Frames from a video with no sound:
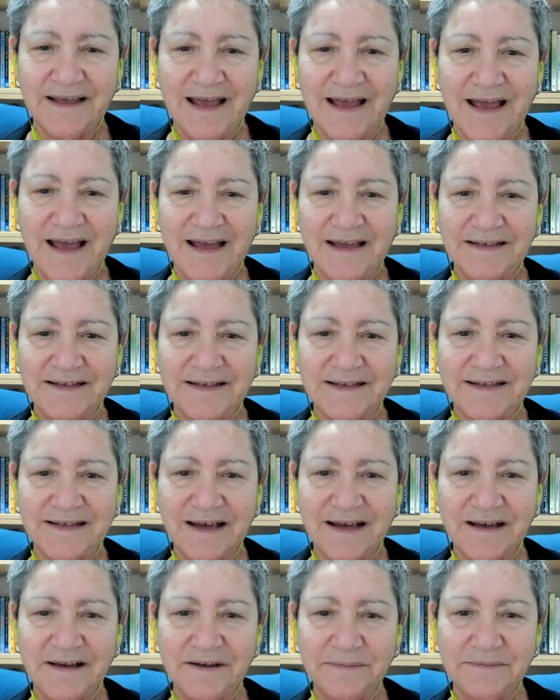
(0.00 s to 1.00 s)
And
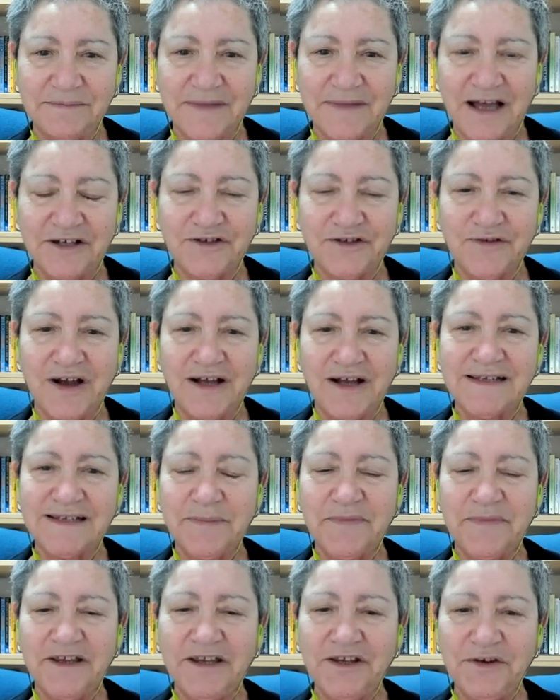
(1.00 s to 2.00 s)
I tried
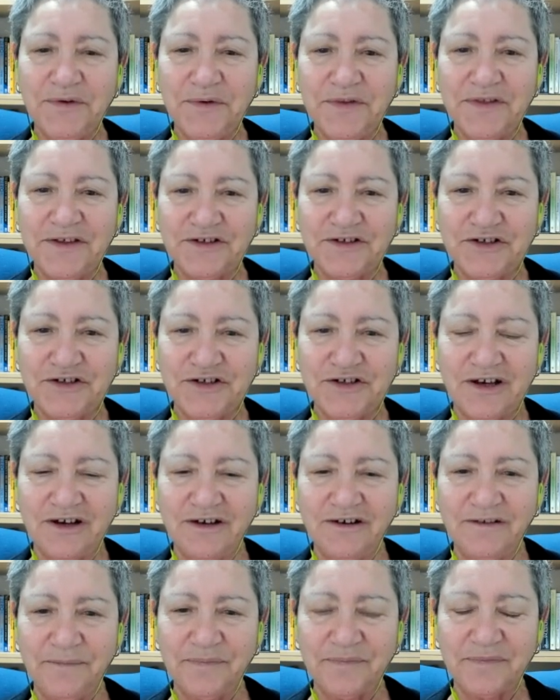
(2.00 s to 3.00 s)
something new this
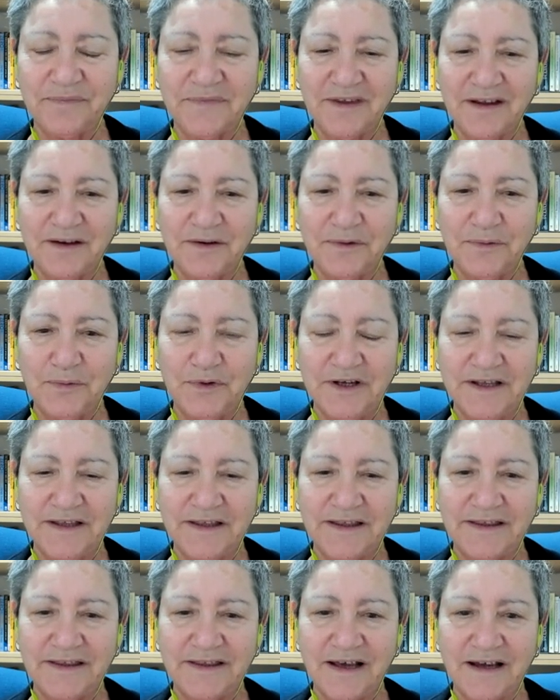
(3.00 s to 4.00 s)
year
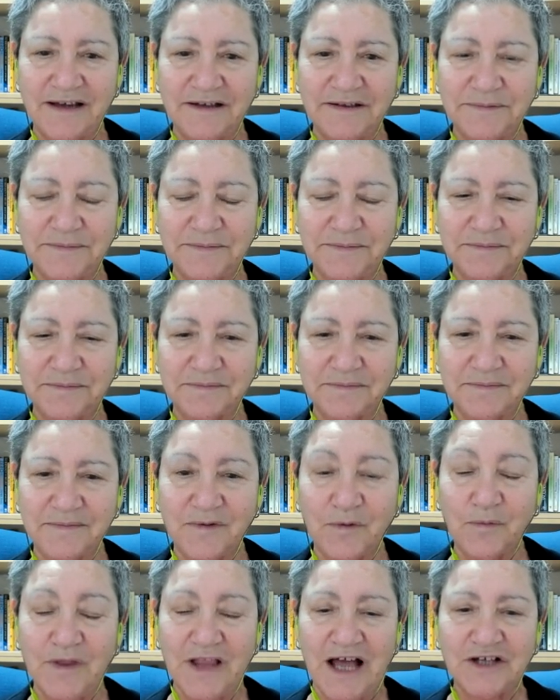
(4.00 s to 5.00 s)
with,
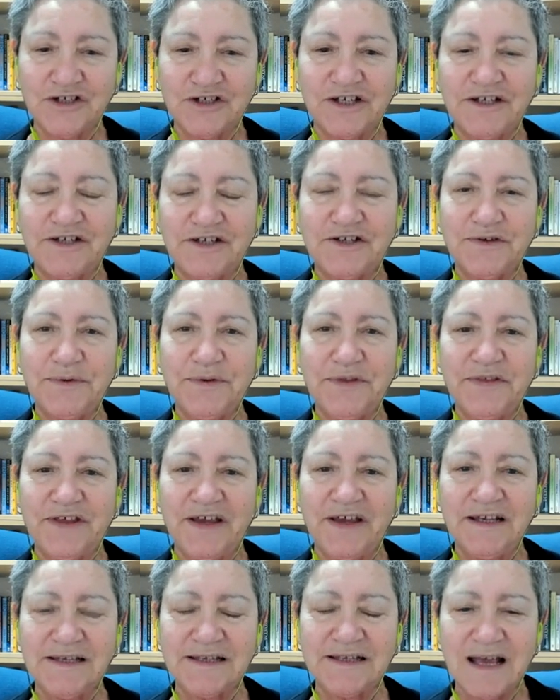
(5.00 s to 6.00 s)
well, actually 2
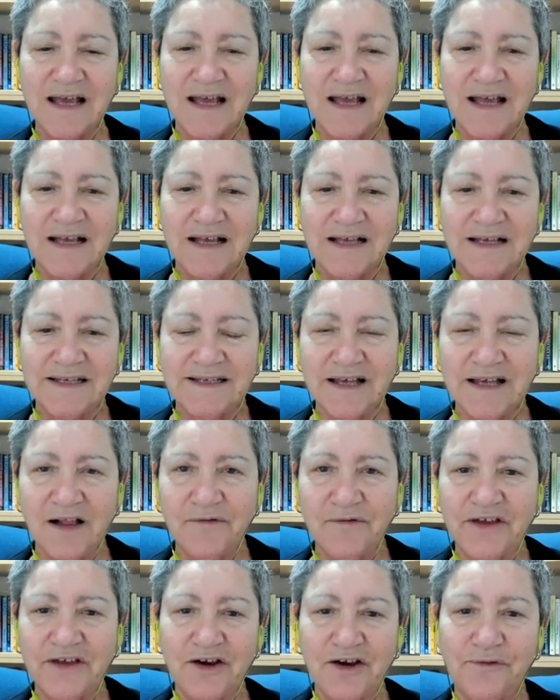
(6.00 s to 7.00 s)
things,
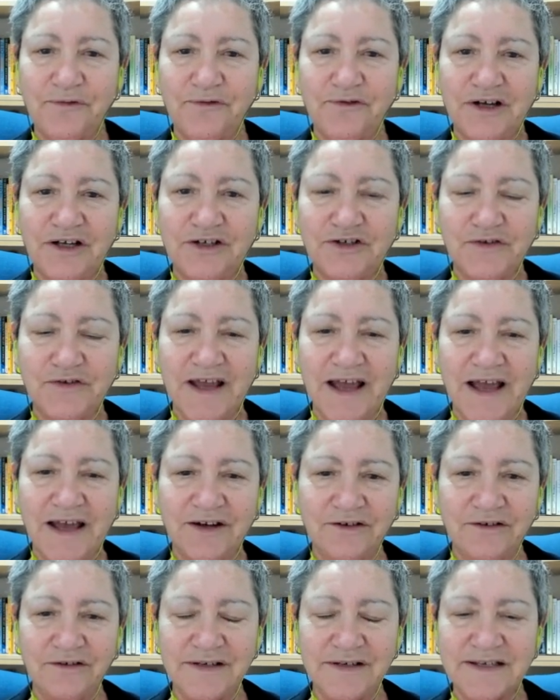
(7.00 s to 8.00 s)
self-care for
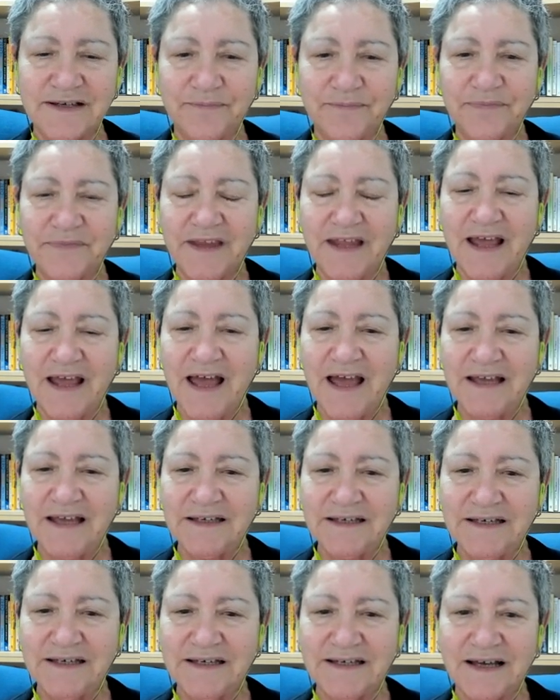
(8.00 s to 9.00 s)
educators
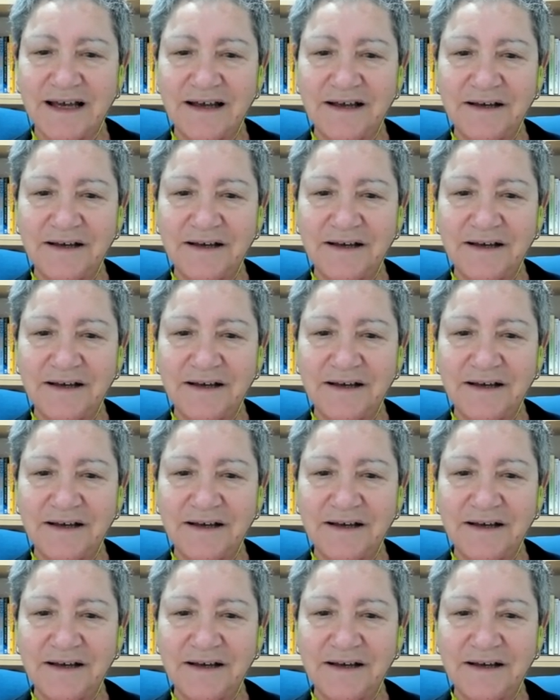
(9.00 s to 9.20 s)
and